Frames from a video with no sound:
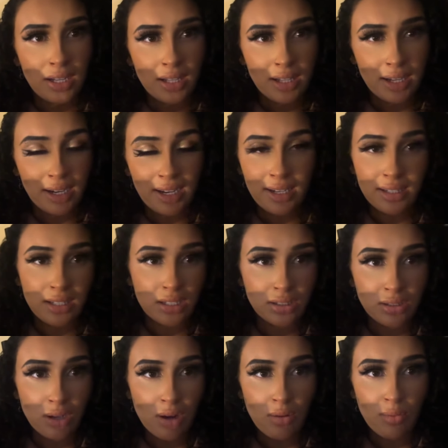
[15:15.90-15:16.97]
like he there's
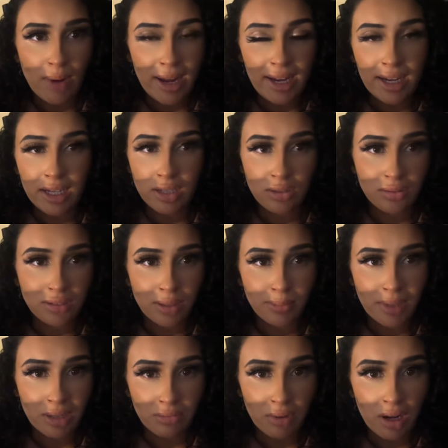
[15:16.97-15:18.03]
no way he can do
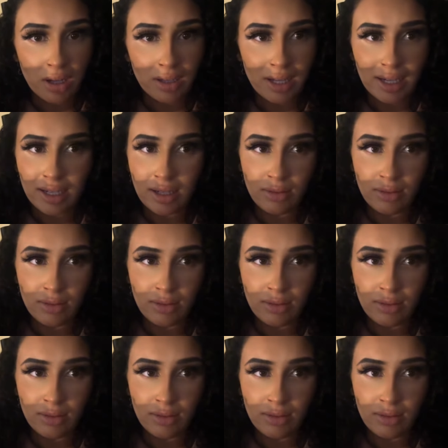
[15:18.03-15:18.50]
something wrong like